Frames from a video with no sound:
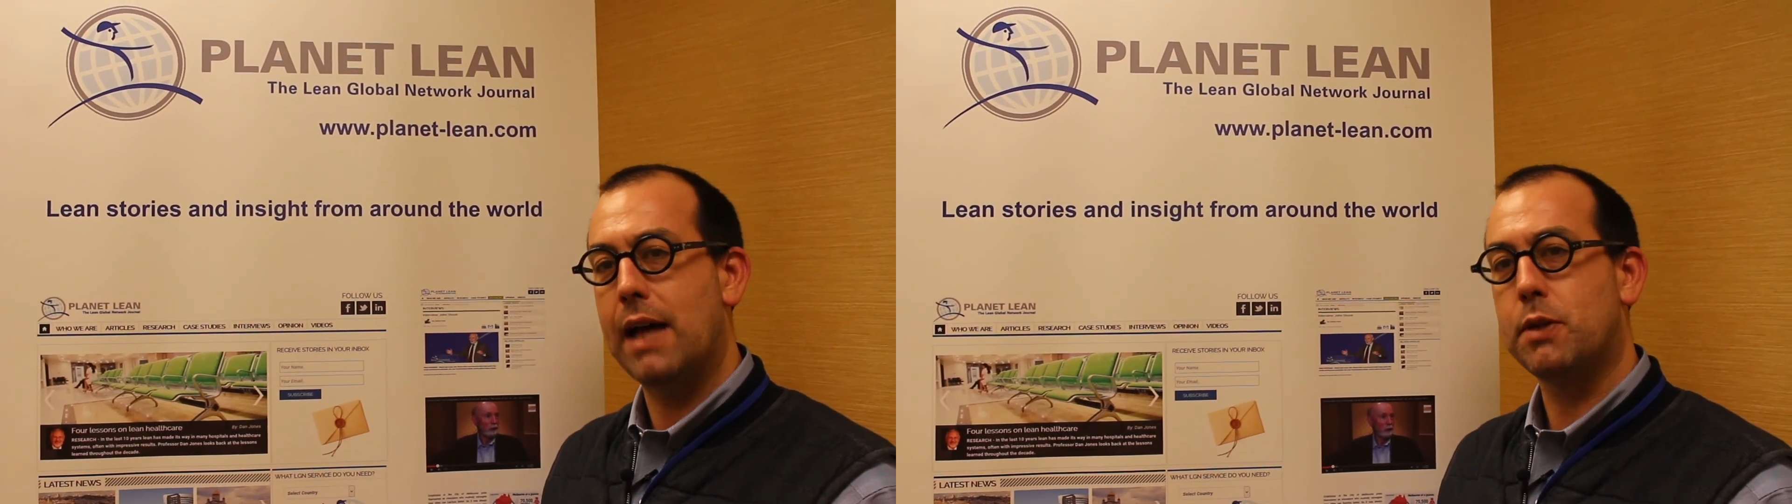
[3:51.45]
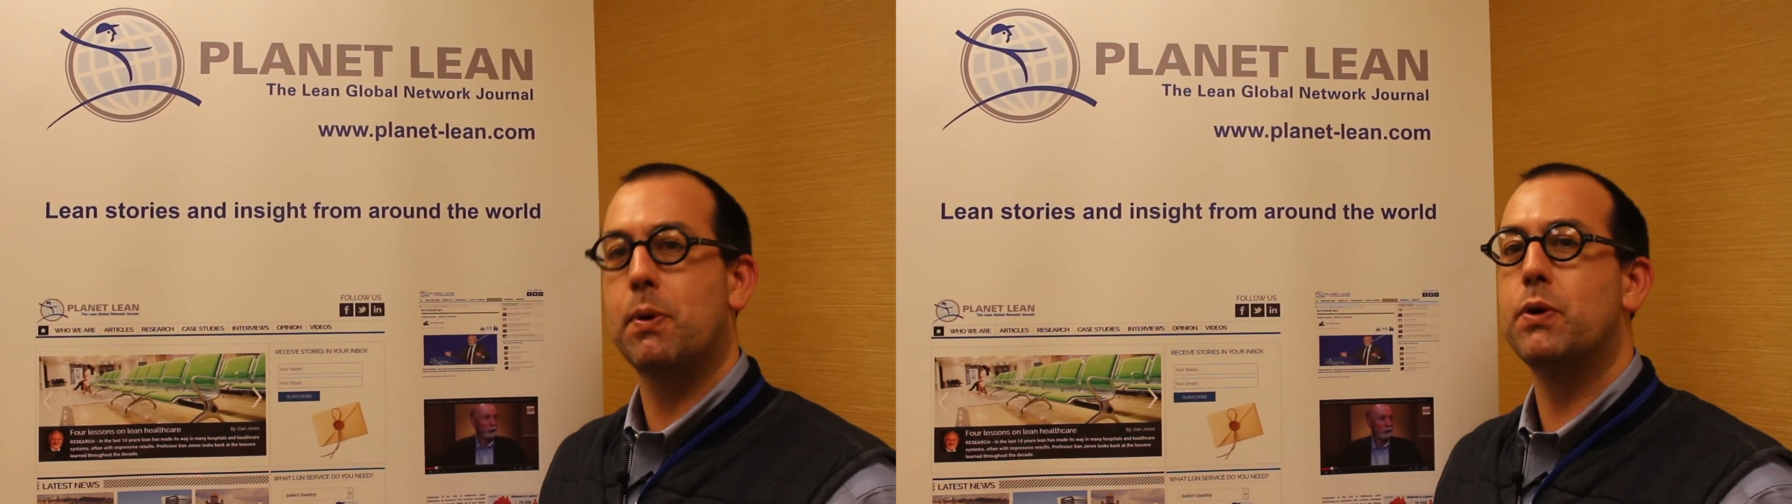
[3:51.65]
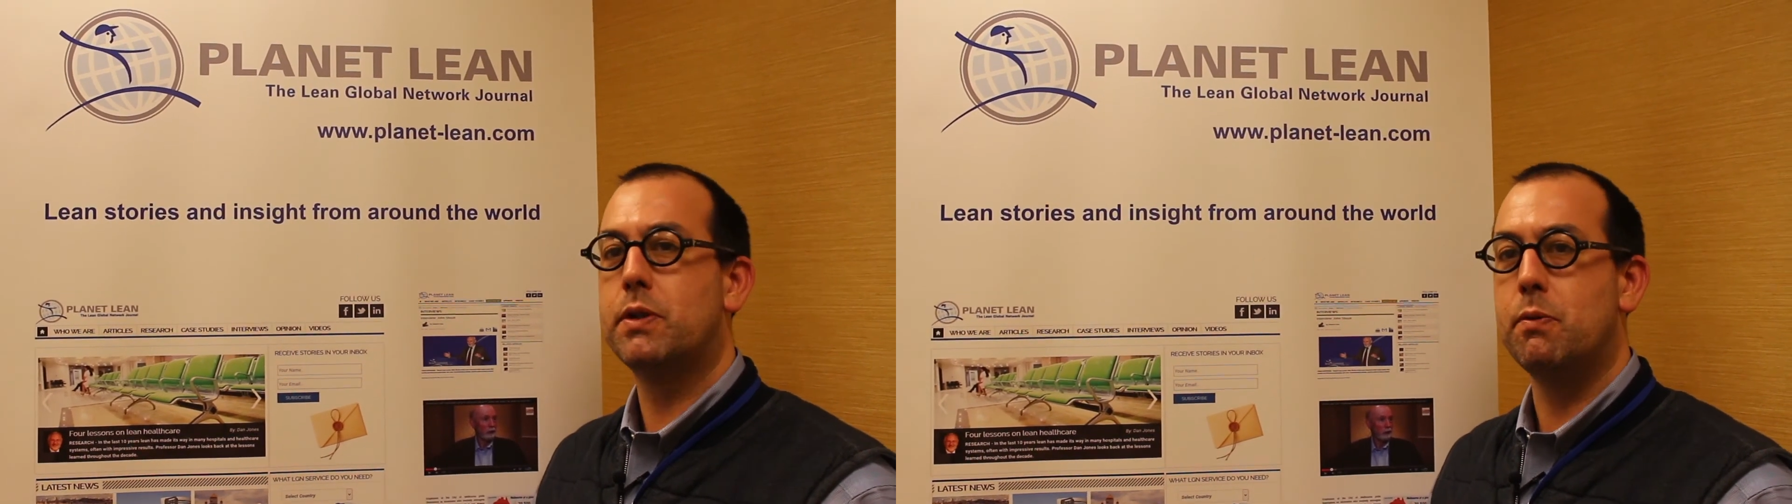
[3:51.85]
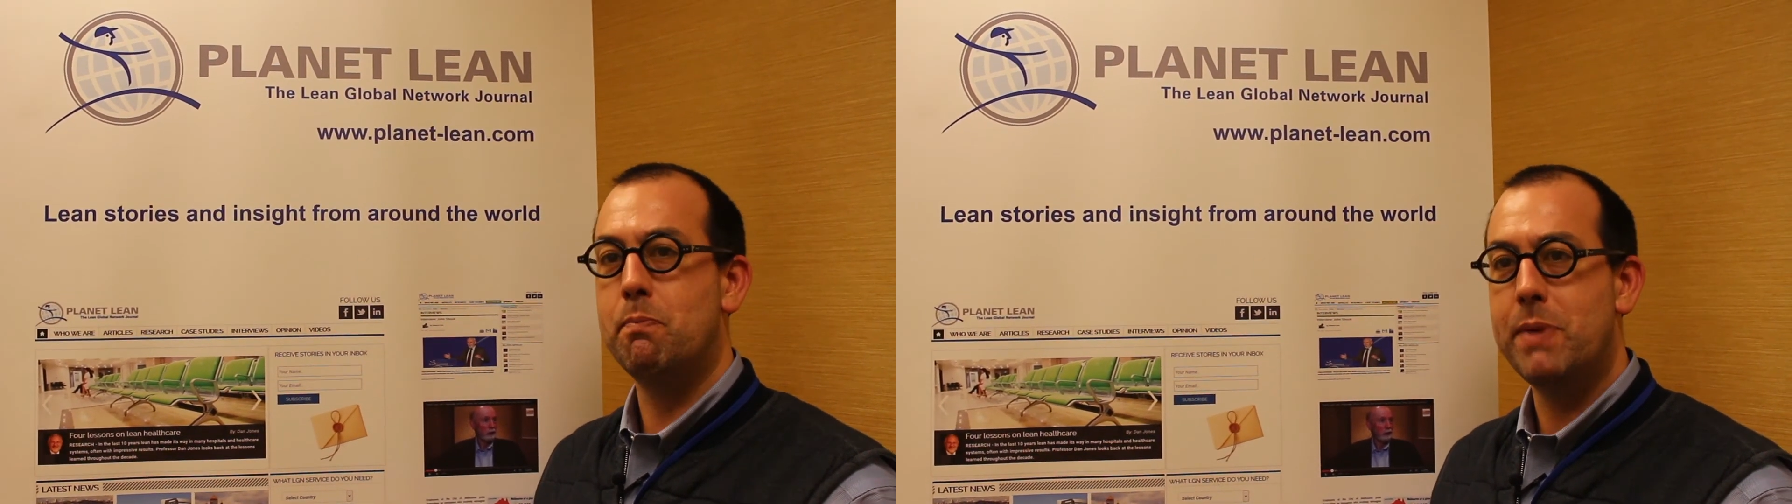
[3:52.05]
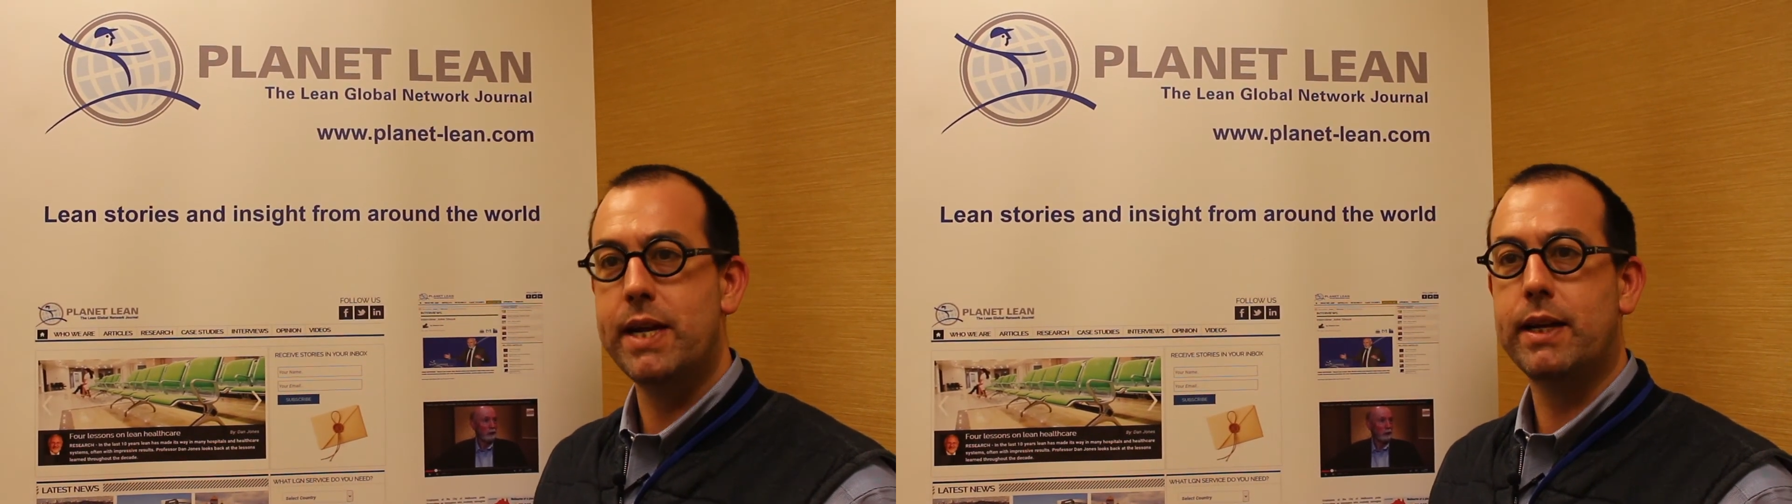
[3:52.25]
as opposed to
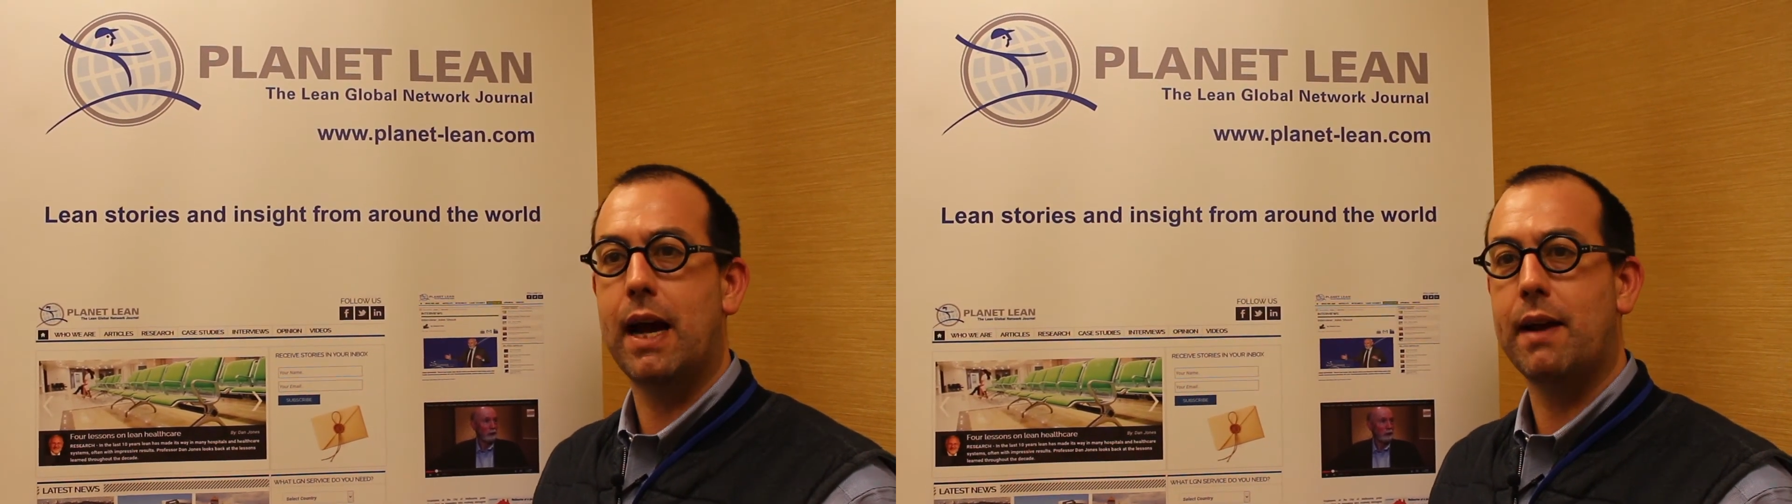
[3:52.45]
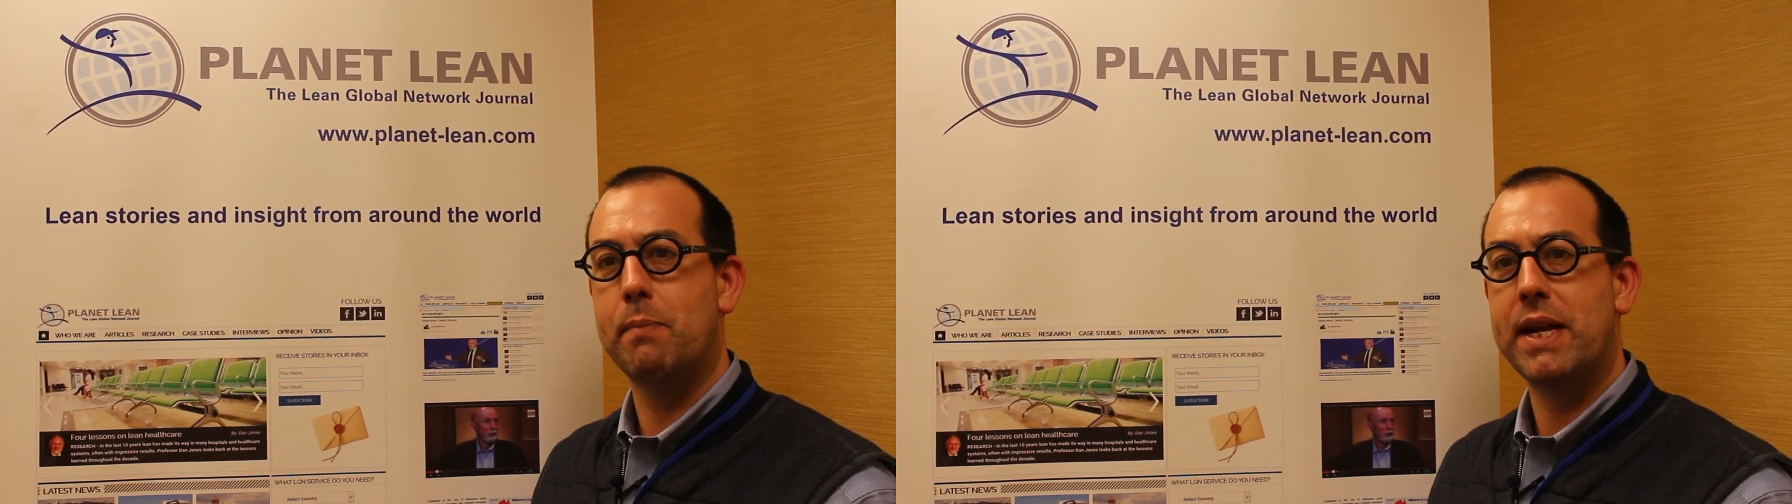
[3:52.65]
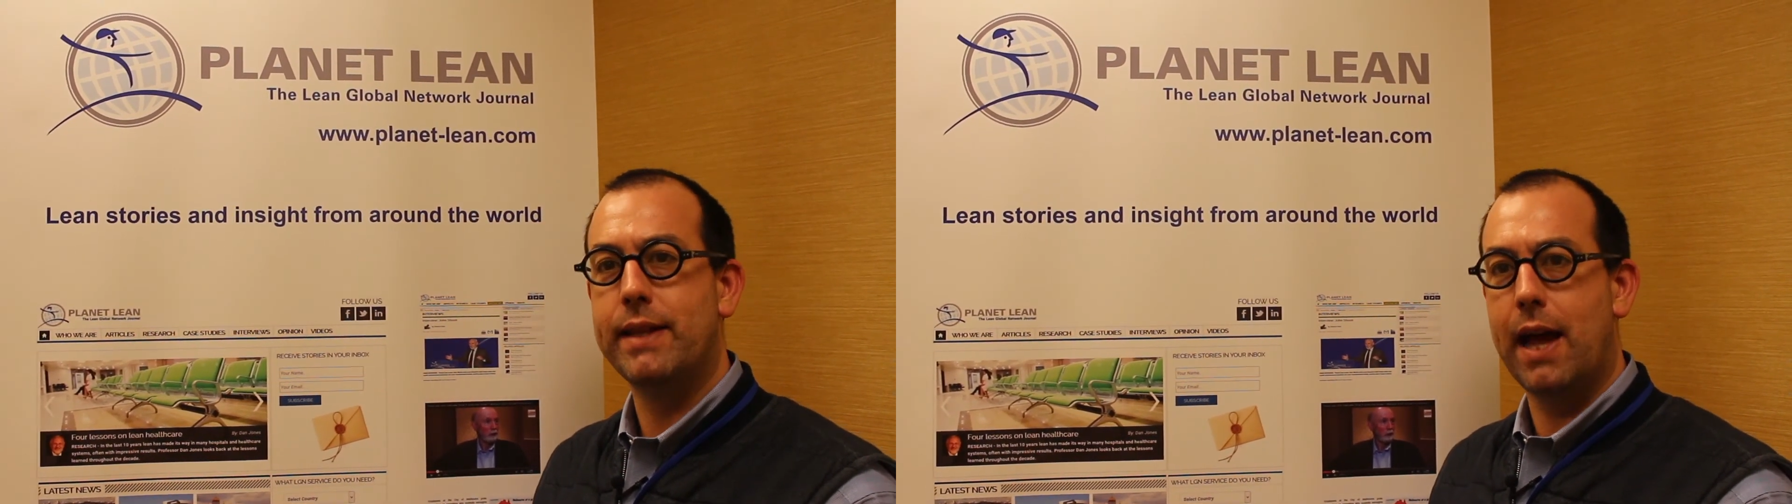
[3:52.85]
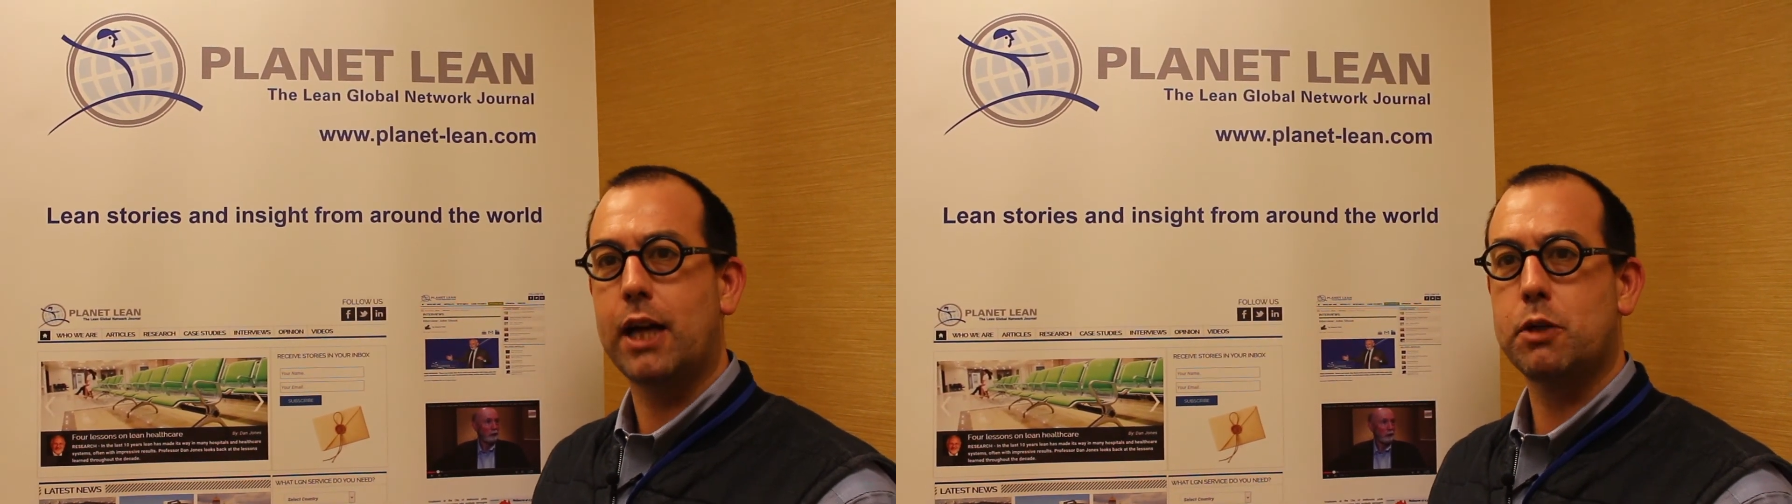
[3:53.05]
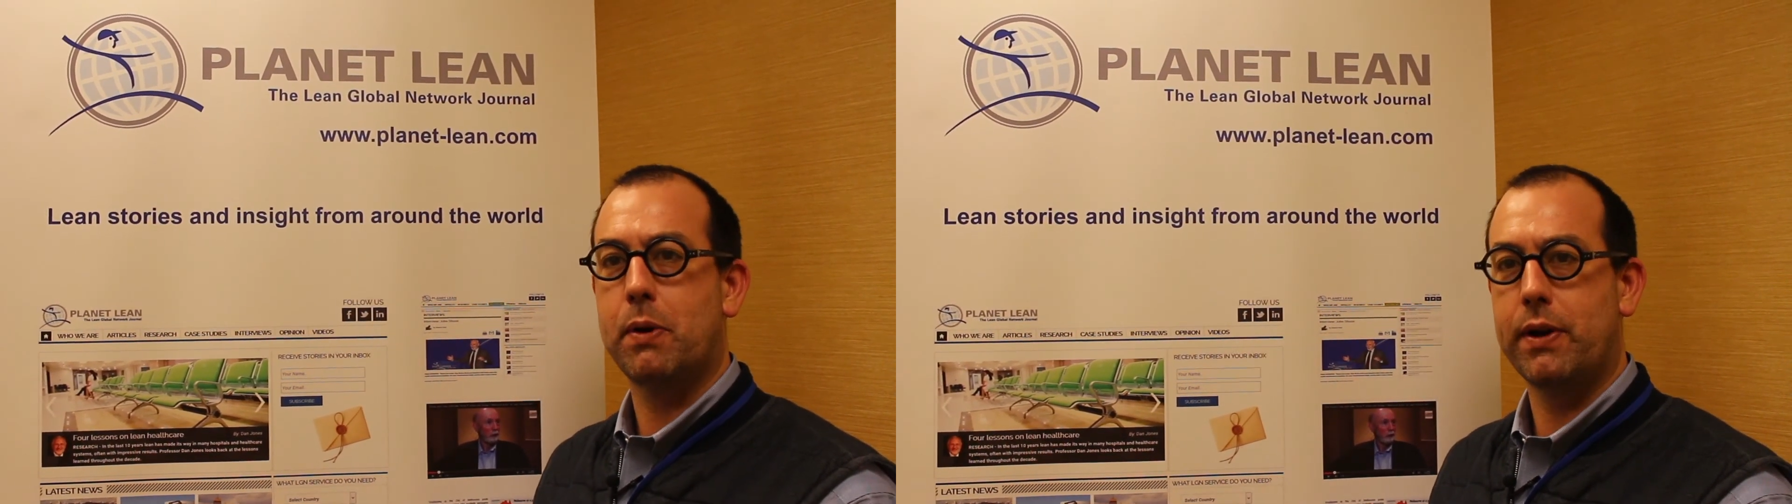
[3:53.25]
me kind of being the
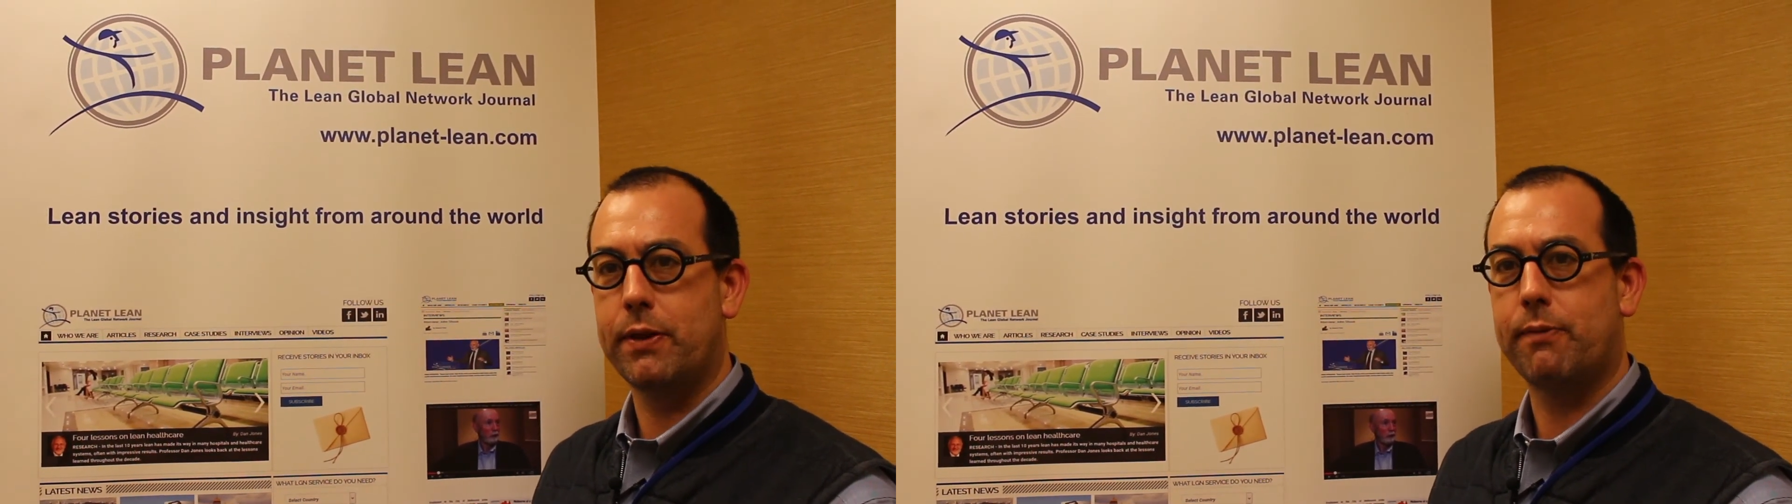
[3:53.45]
expert at